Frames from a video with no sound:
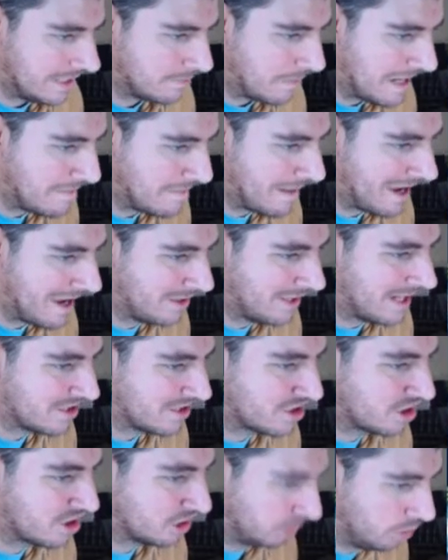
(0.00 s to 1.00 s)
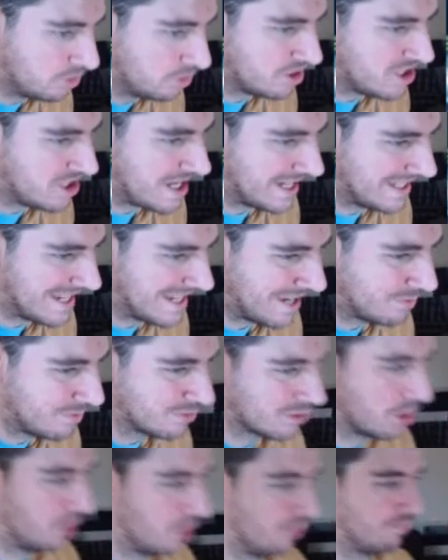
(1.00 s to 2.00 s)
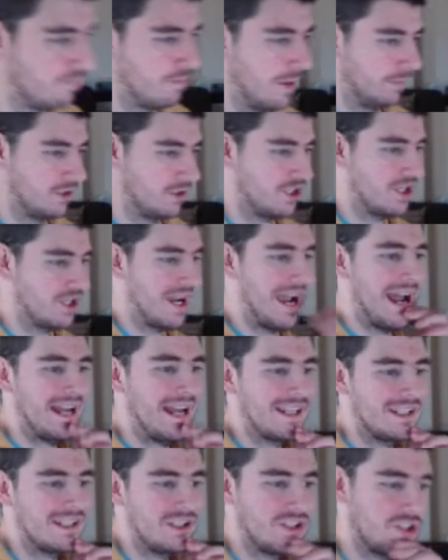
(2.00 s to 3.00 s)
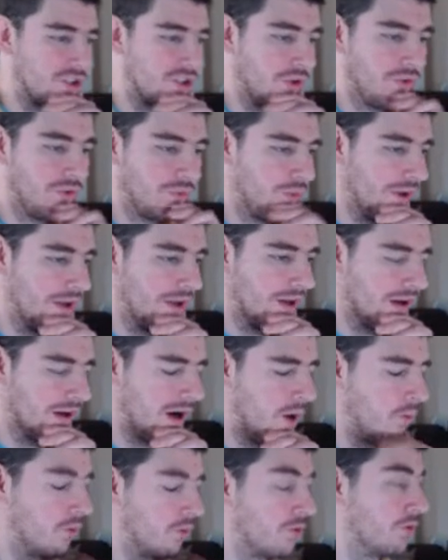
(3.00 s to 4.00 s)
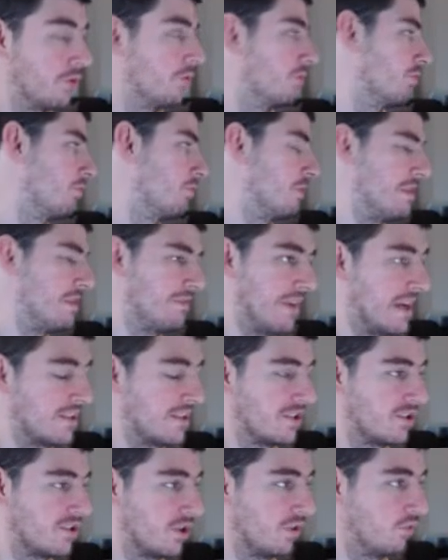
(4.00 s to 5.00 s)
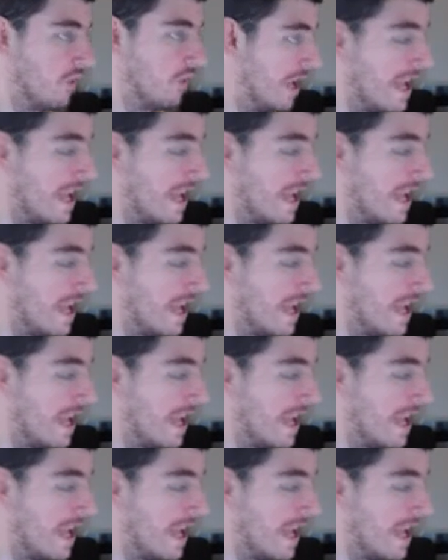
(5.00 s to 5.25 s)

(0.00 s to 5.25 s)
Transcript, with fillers: PayPal has closed the account of publisher Acid Software. Oh, good grief, Acid Software.